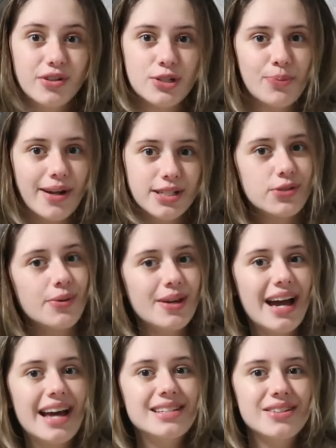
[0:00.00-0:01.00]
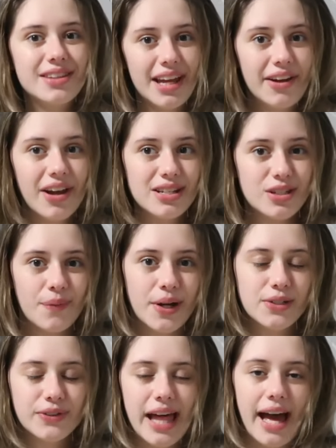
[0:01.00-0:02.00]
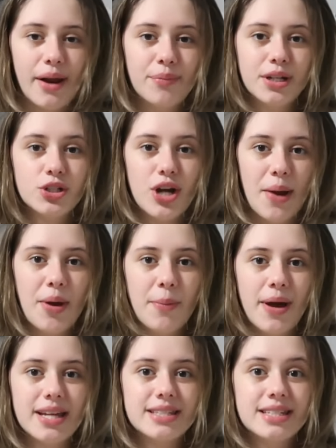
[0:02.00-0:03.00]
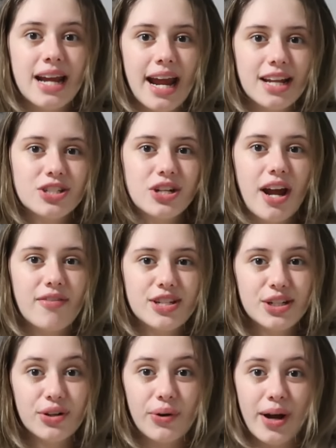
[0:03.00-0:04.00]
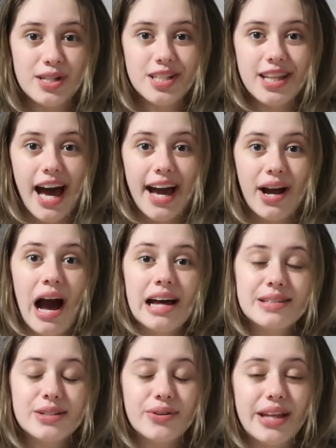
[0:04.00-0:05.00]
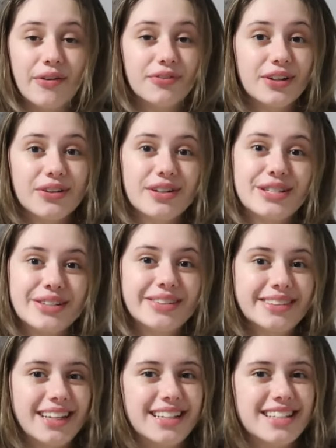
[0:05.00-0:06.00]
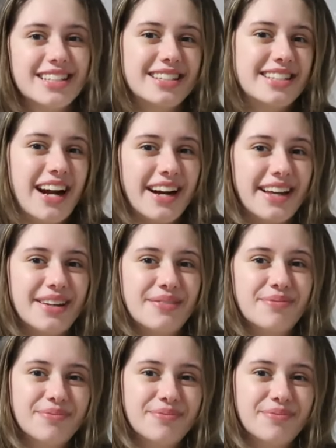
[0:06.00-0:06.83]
of responses for you guys, so thank you guys so much for that. And I'm going to try my best to answer every single question that I got. So without further ado, let's get started.